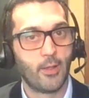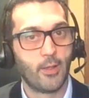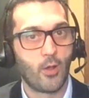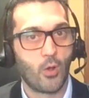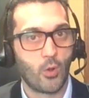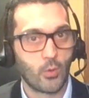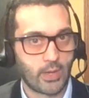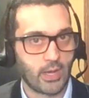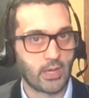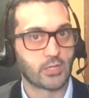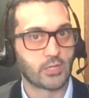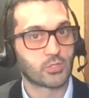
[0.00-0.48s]

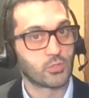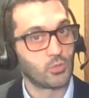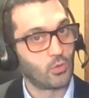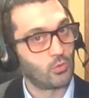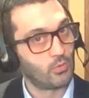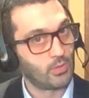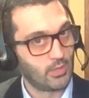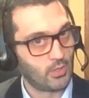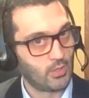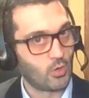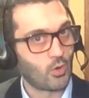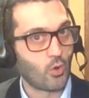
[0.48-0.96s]
Okay,
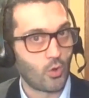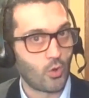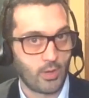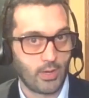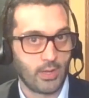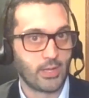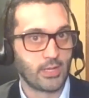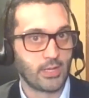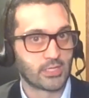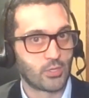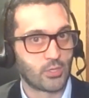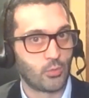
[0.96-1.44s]
so
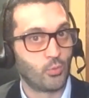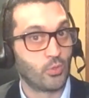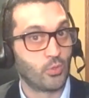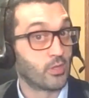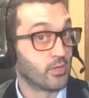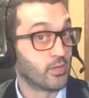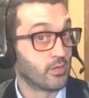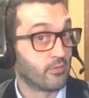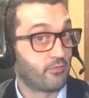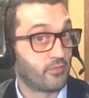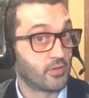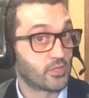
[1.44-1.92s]
is it really
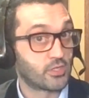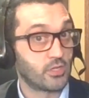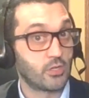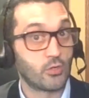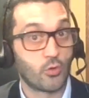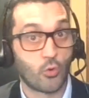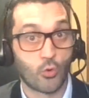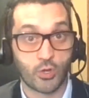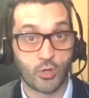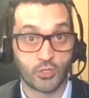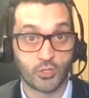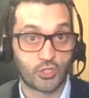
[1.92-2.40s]
inefficient,
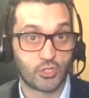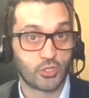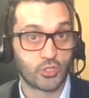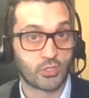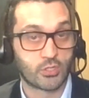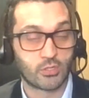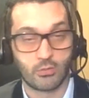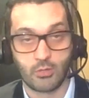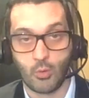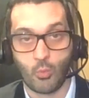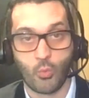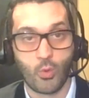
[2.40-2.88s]
or is it
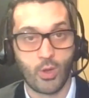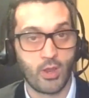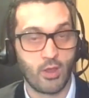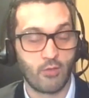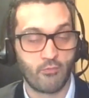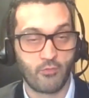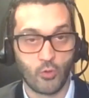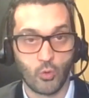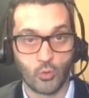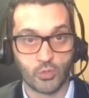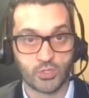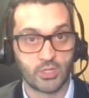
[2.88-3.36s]
just the way
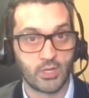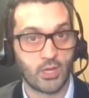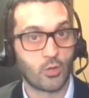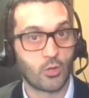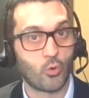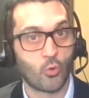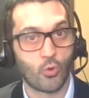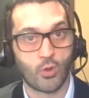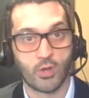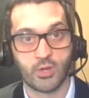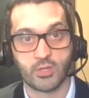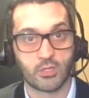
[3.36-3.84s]
of closing it,
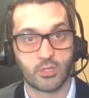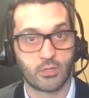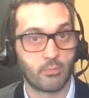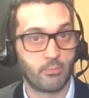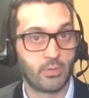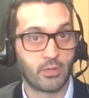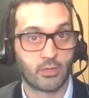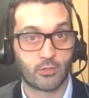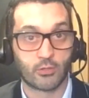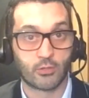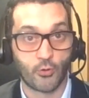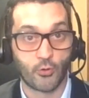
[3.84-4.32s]
or is it a
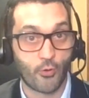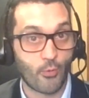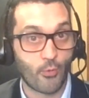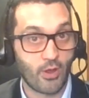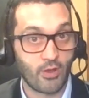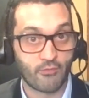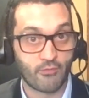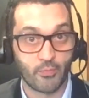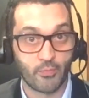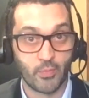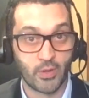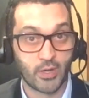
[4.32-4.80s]
big
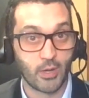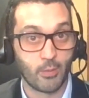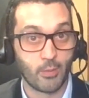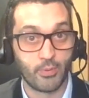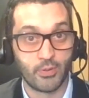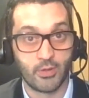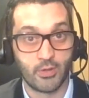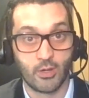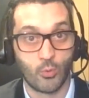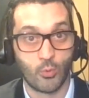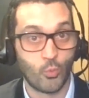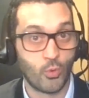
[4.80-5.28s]
turnaround from a
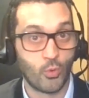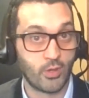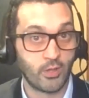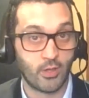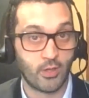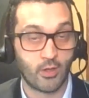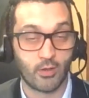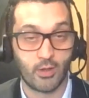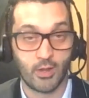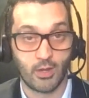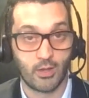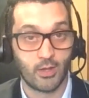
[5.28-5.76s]
company in 1
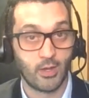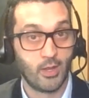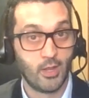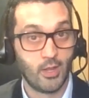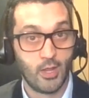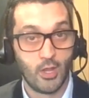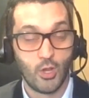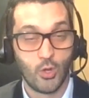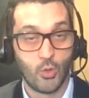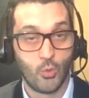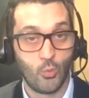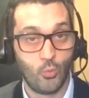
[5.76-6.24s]
year that
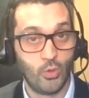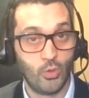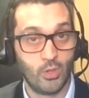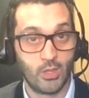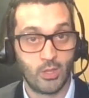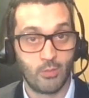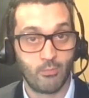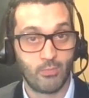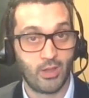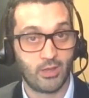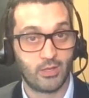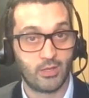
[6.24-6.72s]

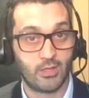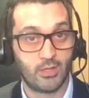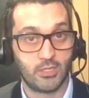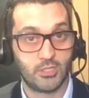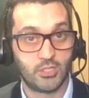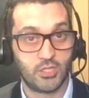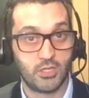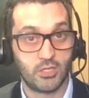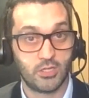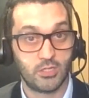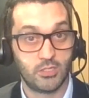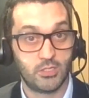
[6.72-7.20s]
really made the
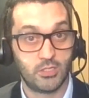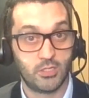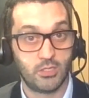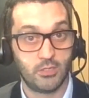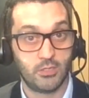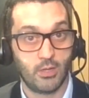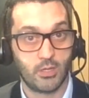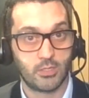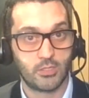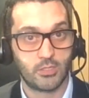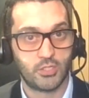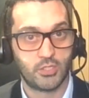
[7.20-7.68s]

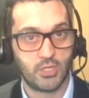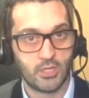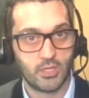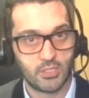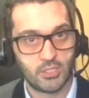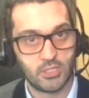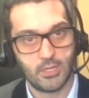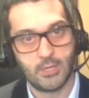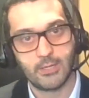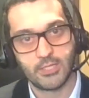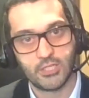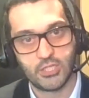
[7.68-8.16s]

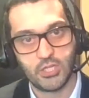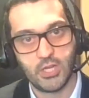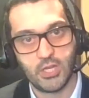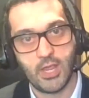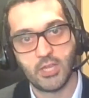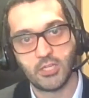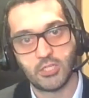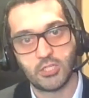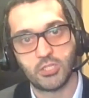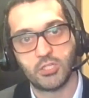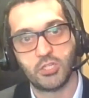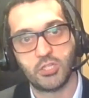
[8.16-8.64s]

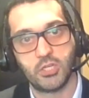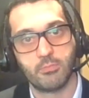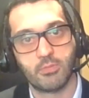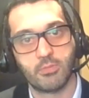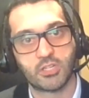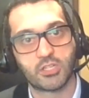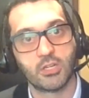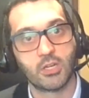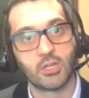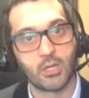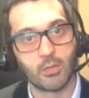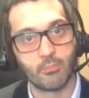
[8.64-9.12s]
GHG
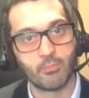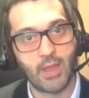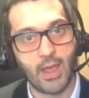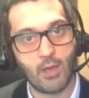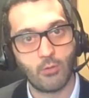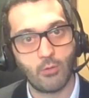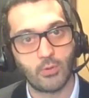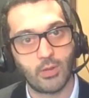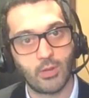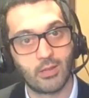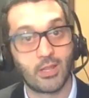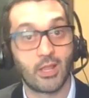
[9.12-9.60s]
emission come
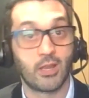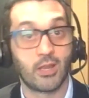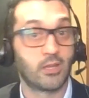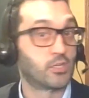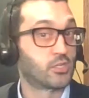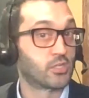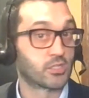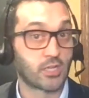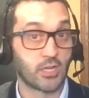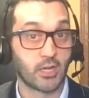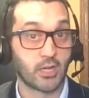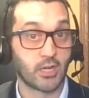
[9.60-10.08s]
down, and then
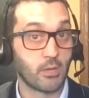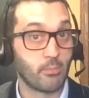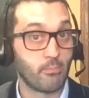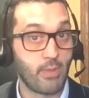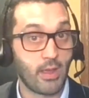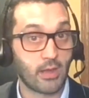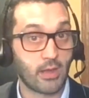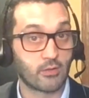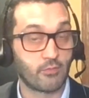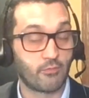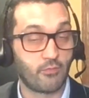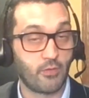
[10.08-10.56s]
they're just going to
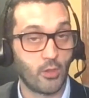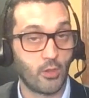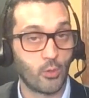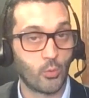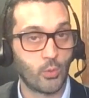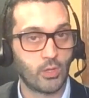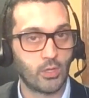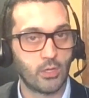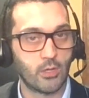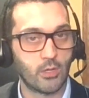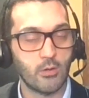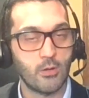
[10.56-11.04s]
come back the
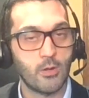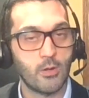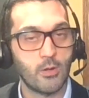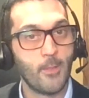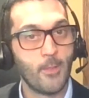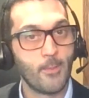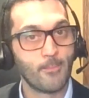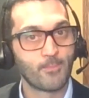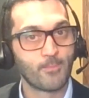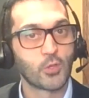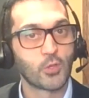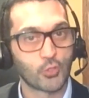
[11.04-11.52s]
following year?
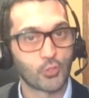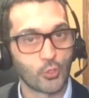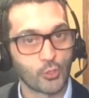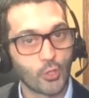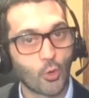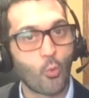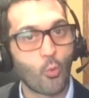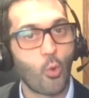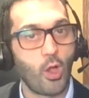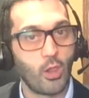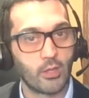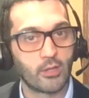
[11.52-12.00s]
So
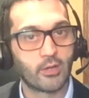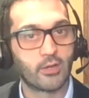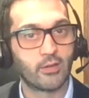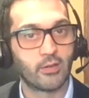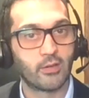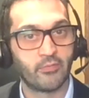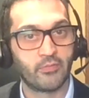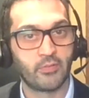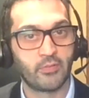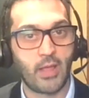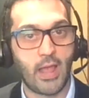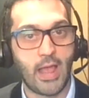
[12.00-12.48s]
the
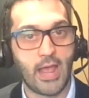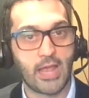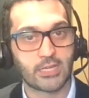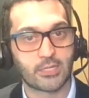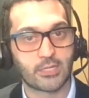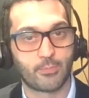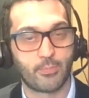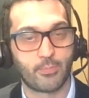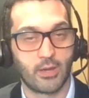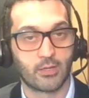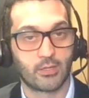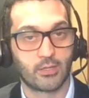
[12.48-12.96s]
qualitative
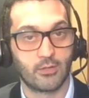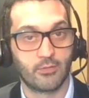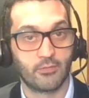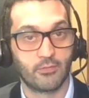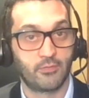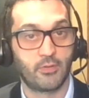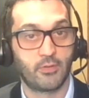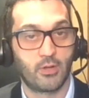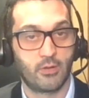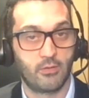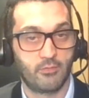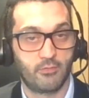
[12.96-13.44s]
aspect
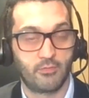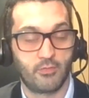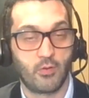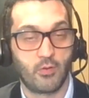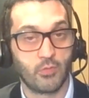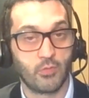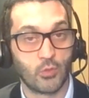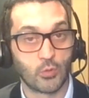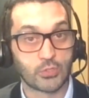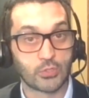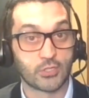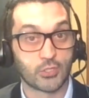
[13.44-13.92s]
of
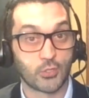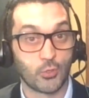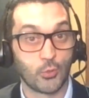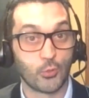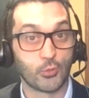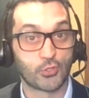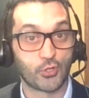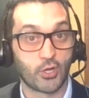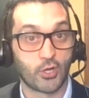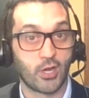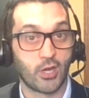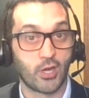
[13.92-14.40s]
those
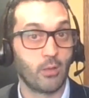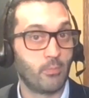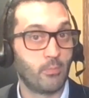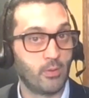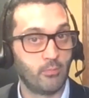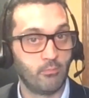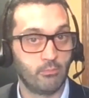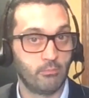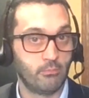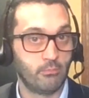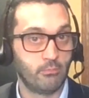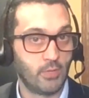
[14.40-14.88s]
disclosures
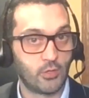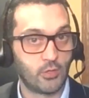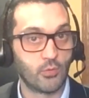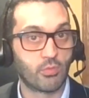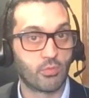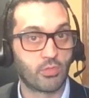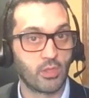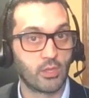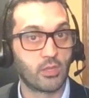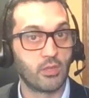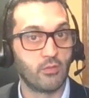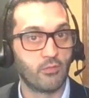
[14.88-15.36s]
come and
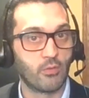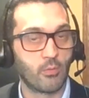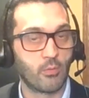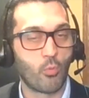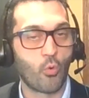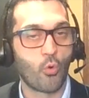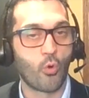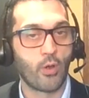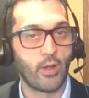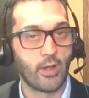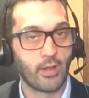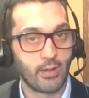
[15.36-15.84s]
make you think
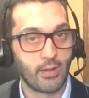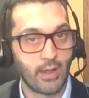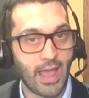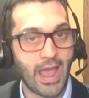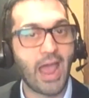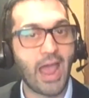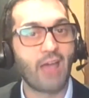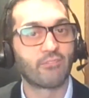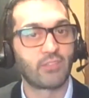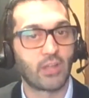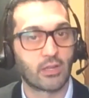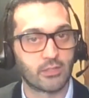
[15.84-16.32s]
even more and
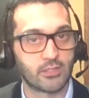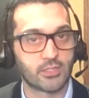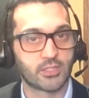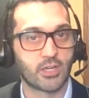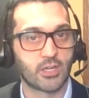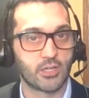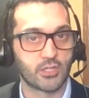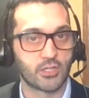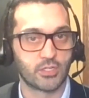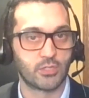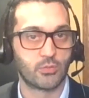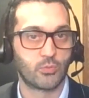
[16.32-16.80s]
have that
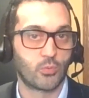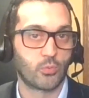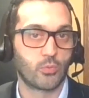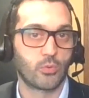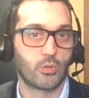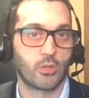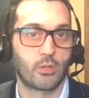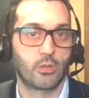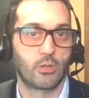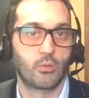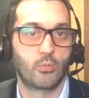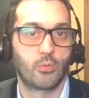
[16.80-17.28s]
discussion
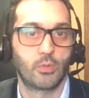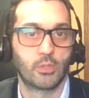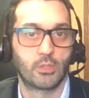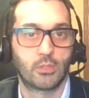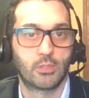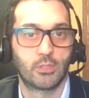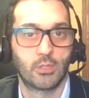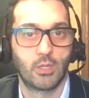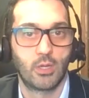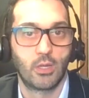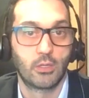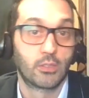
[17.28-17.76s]

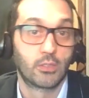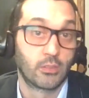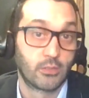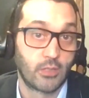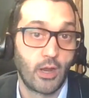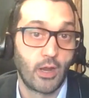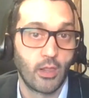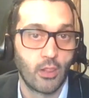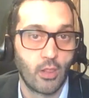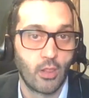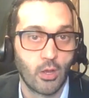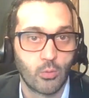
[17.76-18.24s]
with
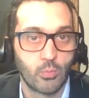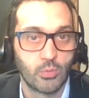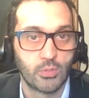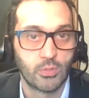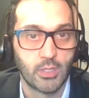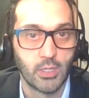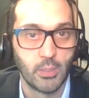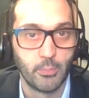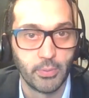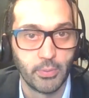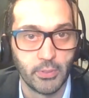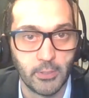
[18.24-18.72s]
the dialogue
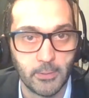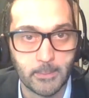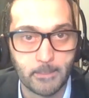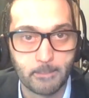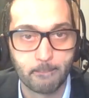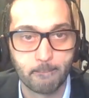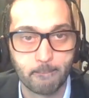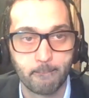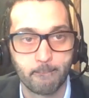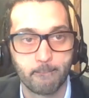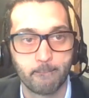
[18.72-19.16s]
with the company.